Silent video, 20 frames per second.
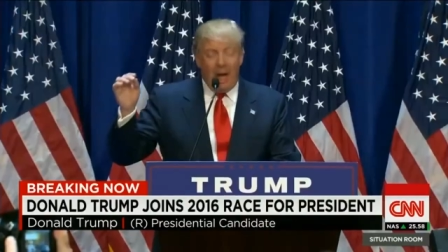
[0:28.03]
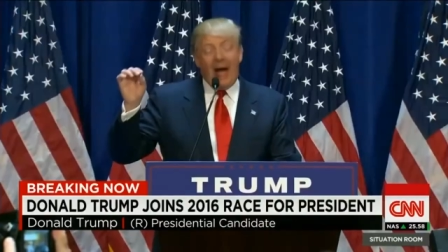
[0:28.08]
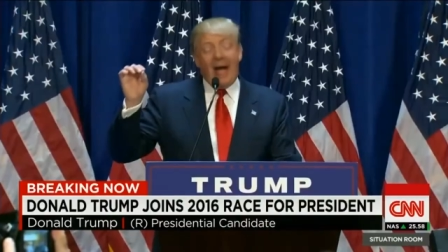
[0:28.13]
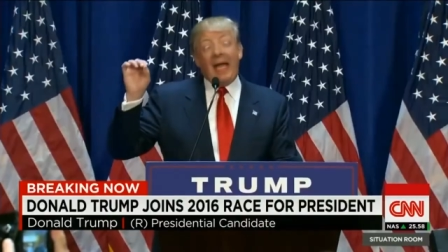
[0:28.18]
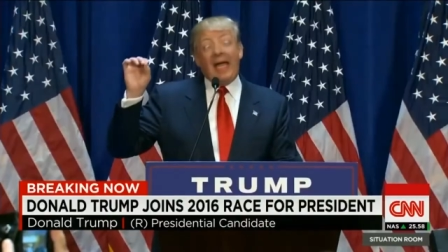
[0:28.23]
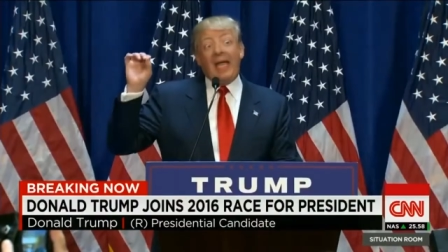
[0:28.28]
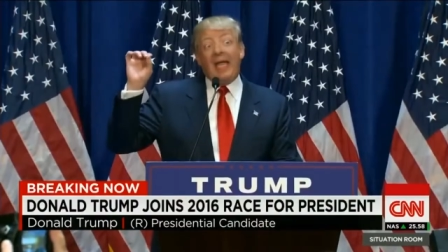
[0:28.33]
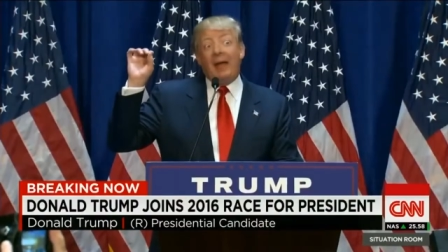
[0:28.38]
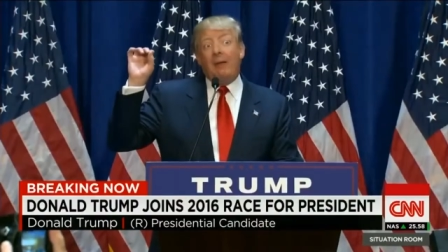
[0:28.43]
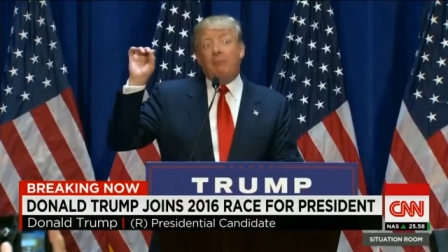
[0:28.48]

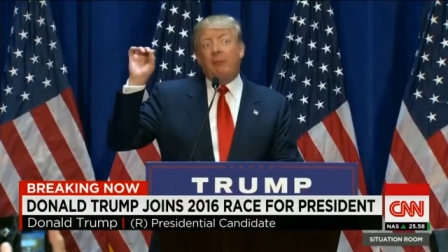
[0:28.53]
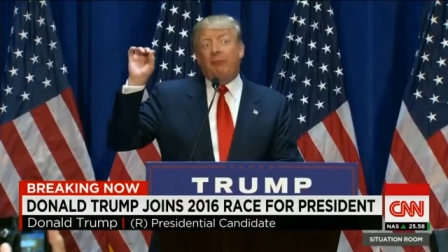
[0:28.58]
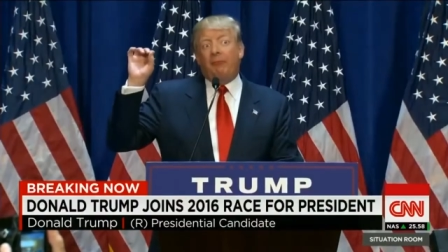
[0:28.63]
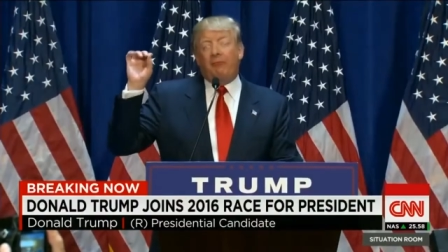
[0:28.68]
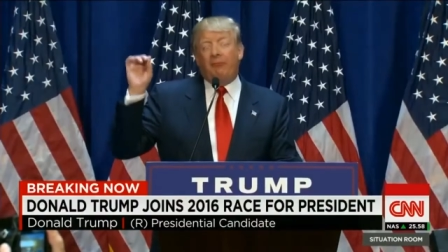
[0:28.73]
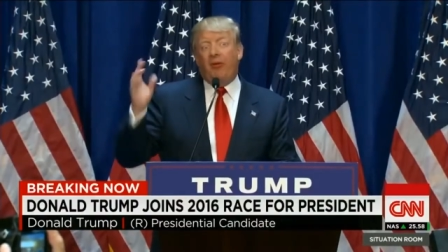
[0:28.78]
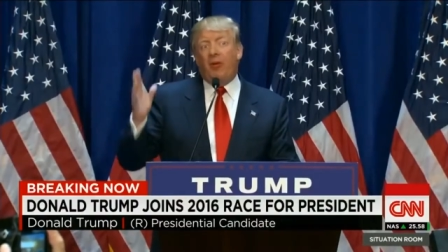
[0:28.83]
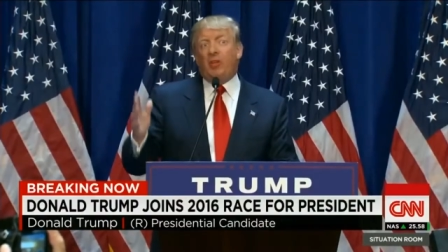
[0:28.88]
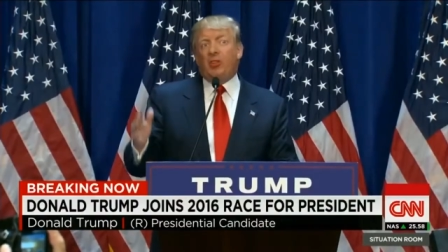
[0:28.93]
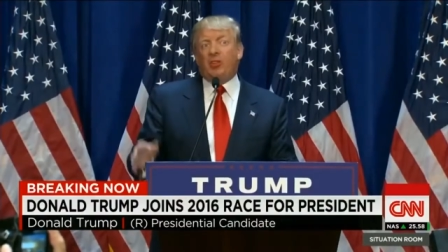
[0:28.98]
I am
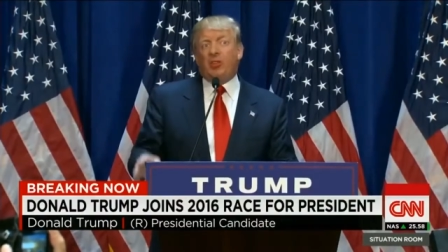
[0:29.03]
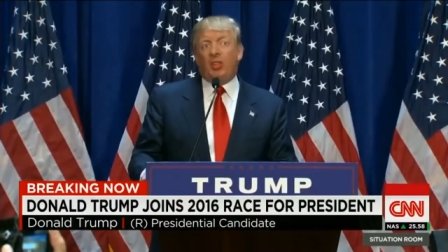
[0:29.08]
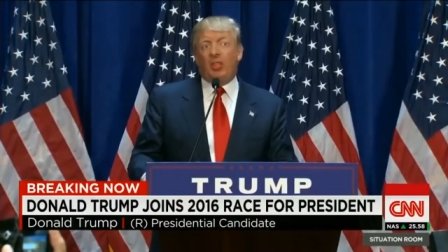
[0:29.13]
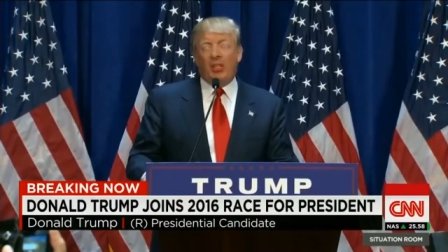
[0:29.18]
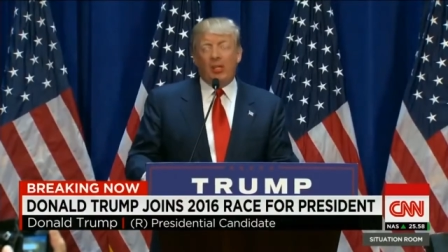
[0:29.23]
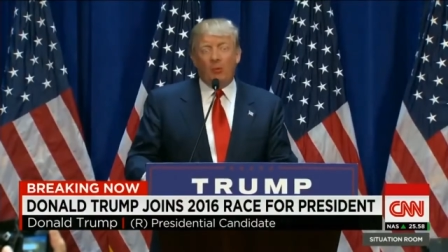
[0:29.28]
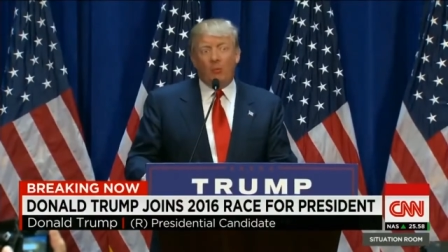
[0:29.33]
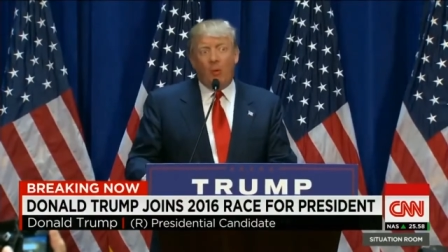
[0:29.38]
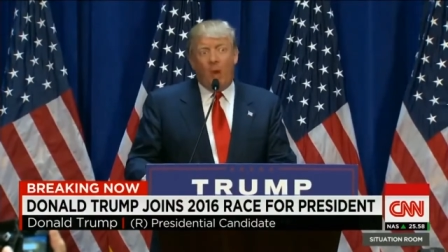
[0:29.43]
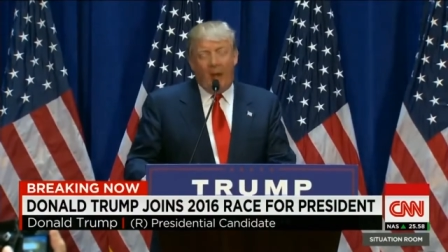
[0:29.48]

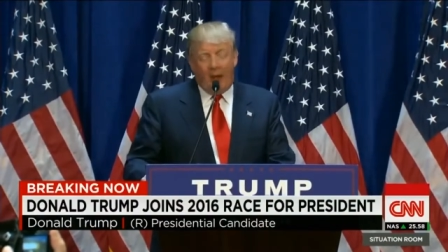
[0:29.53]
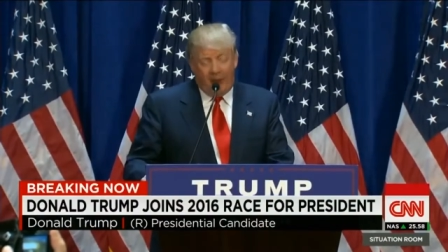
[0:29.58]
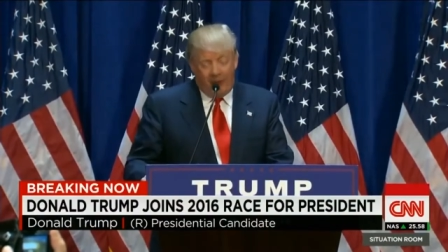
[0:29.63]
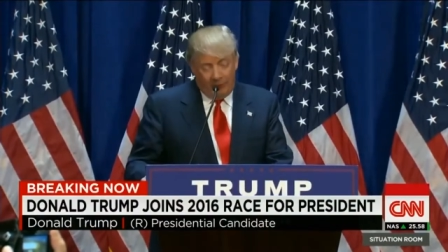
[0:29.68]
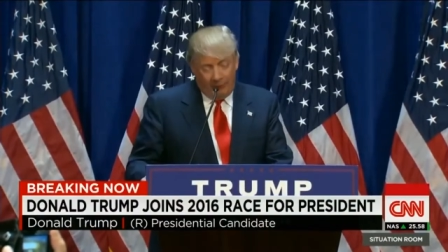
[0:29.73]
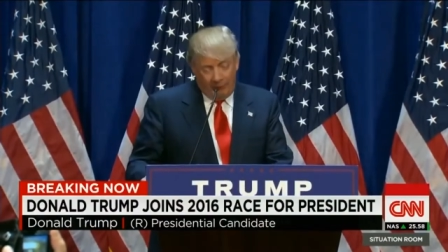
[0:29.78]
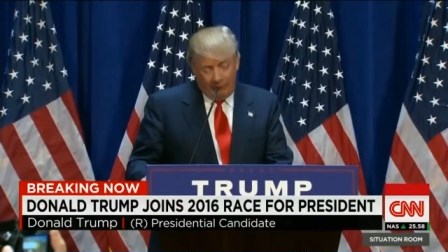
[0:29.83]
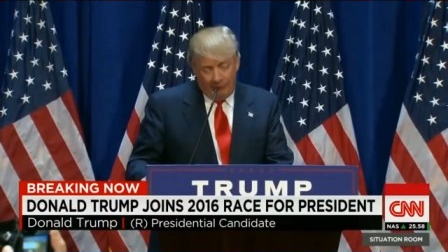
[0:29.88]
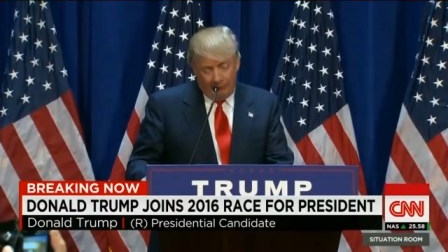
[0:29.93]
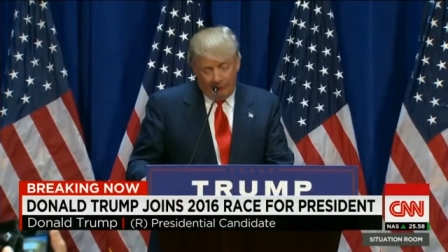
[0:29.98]
officially
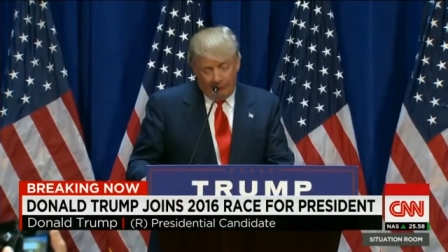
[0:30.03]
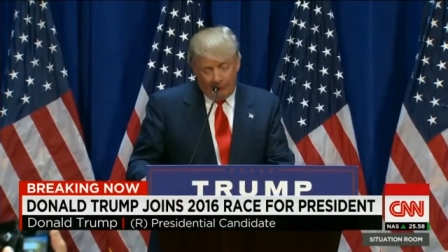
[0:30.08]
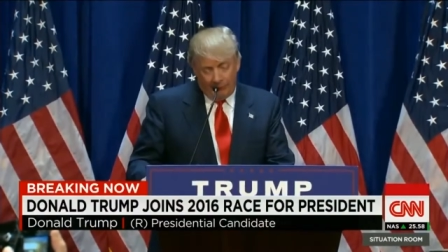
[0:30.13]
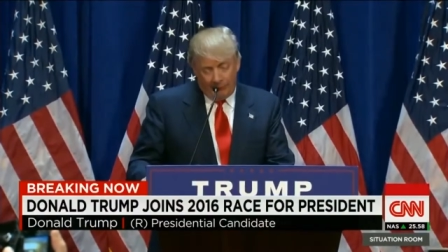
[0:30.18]
running